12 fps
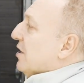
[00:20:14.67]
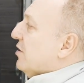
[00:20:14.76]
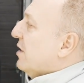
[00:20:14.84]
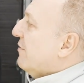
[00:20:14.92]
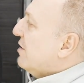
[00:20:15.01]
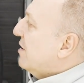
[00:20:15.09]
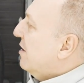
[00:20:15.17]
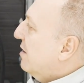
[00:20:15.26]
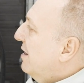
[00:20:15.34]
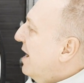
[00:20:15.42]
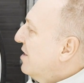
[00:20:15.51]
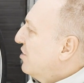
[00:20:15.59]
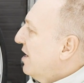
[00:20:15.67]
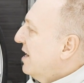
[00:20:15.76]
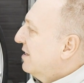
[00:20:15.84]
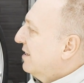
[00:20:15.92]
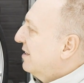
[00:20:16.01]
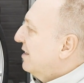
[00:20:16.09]
So every car actually
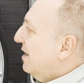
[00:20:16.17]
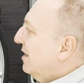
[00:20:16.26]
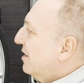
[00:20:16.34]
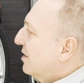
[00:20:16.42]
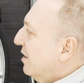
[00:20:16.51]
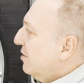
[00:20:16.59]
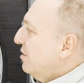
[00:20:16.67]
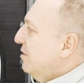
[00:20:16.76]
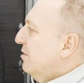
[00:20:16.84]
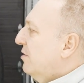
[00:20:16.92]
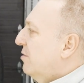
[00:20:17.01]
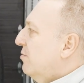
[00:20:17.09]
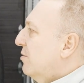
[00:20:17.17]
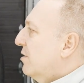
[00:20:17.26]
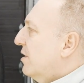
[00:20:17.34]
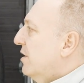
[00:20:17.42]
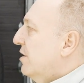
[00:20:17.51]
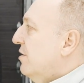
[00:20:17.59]
has a stud that's not used.
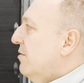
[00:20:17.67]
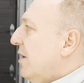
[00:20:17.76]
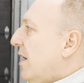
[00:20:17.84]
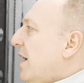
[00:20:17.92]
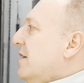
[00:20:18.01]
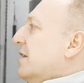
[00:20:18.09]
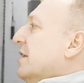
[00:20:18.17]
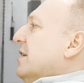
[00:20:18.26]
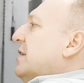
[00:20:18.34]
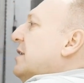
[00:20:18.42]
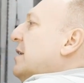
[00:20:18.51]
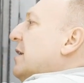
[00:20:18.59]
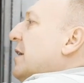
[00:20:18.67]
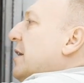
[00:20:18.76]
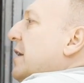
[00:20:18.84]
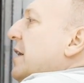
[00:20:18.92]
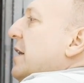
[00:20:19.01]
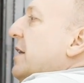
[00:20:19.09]
We're going to utilize this.
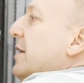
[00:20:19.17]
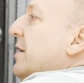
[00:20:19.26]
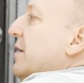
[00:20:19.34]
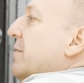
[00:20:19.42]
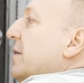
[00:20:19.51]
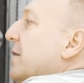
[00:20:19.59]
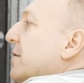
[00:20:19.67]
And all we do